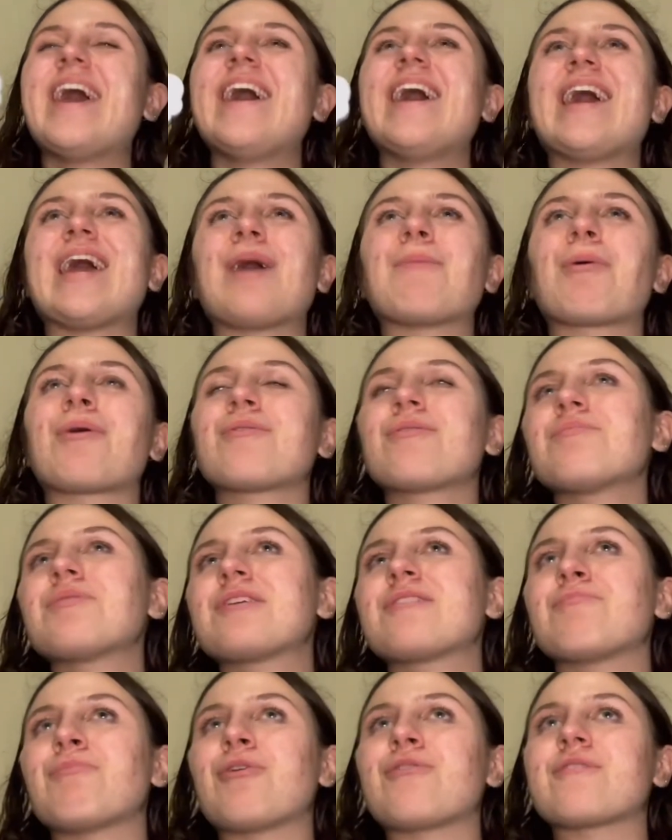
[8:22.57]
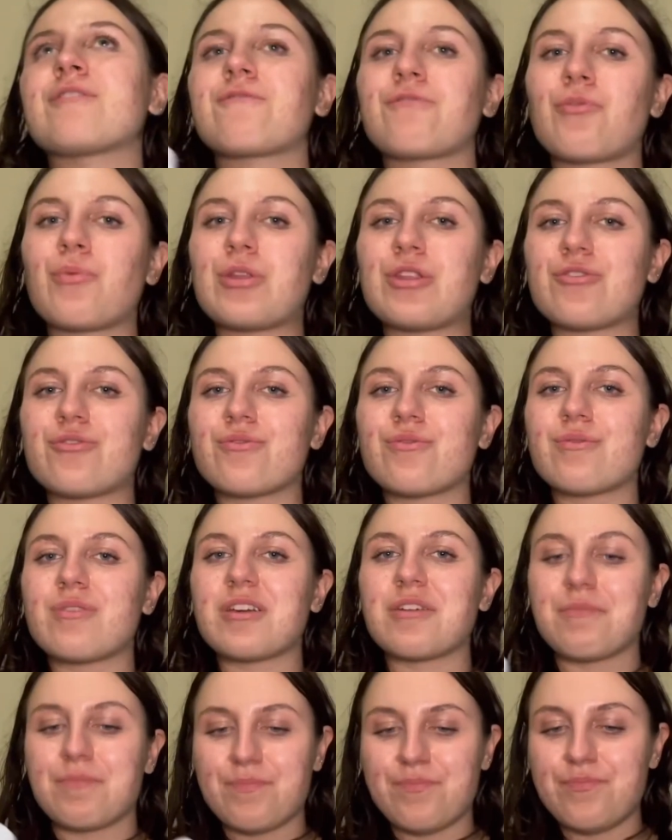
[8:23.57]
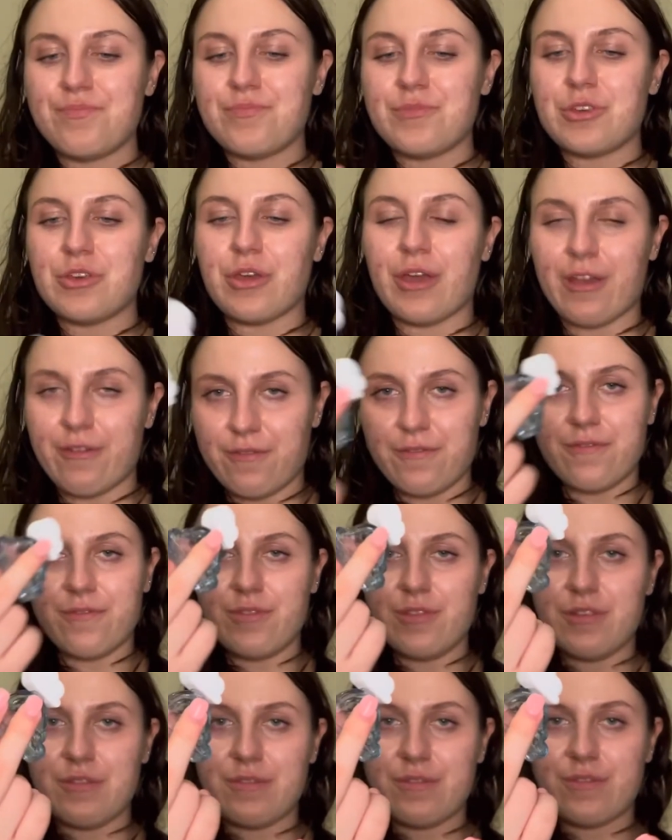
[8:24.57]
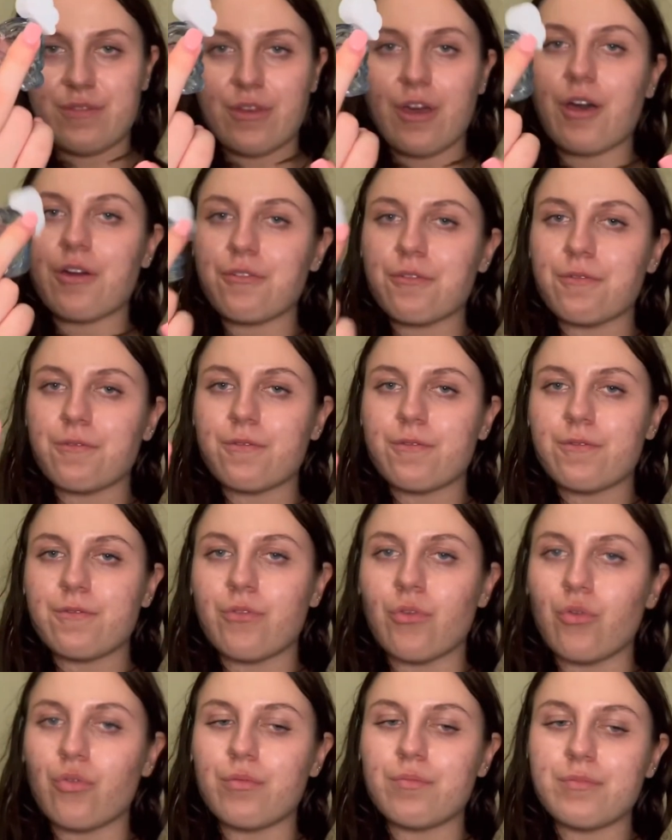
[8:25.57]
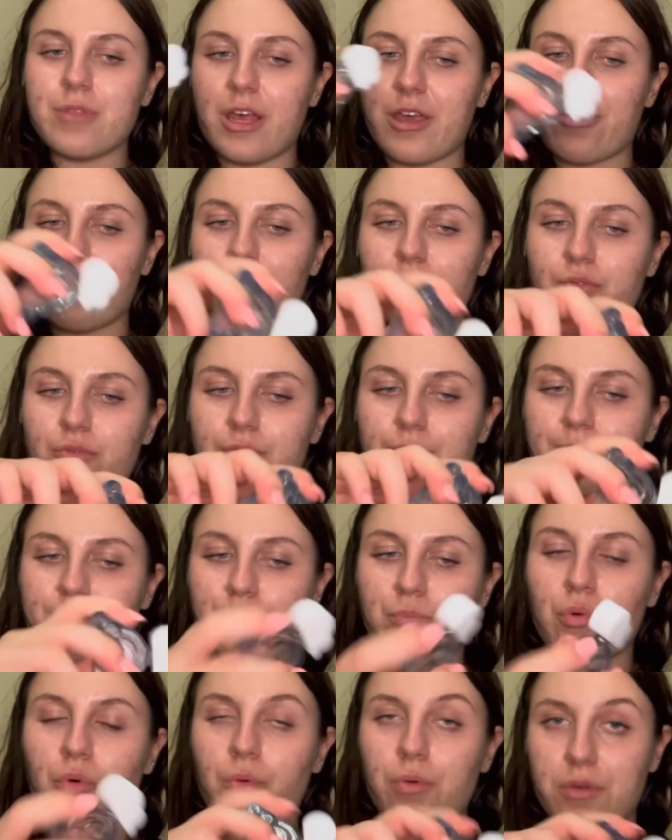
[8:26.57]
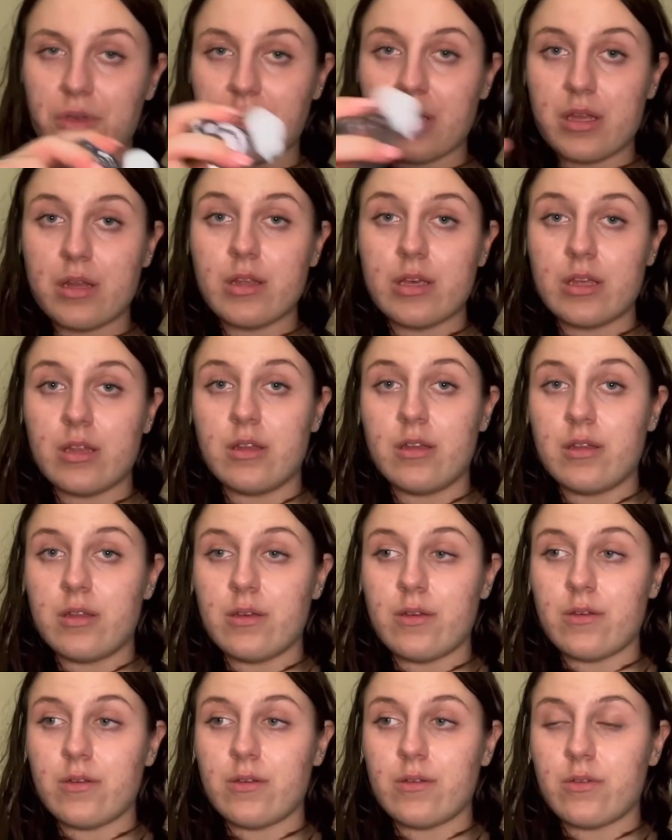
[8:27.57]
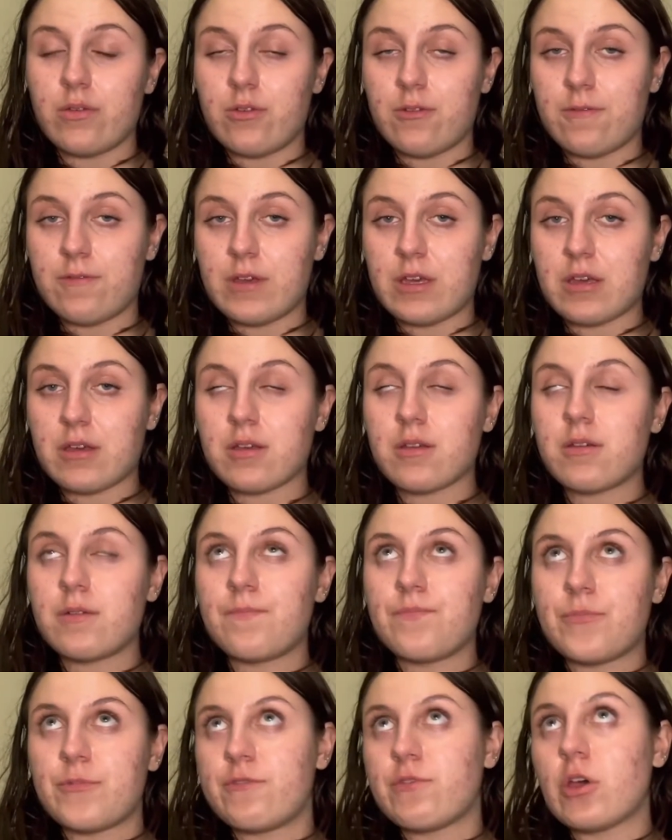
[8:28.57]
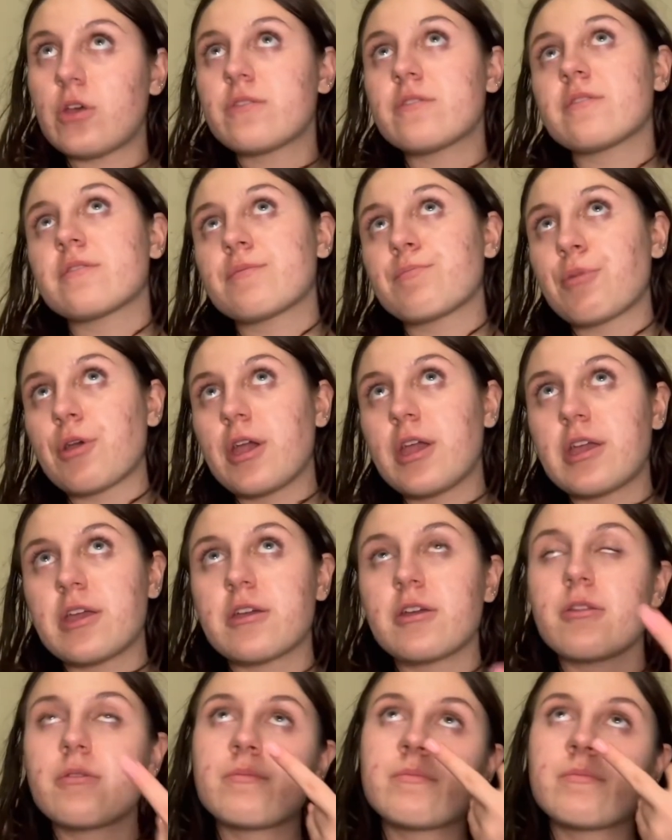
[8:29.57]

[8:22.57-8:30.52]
it probably smells different when you're, like, you have this kind of form, like you're pouring it into your finger versus spraying it.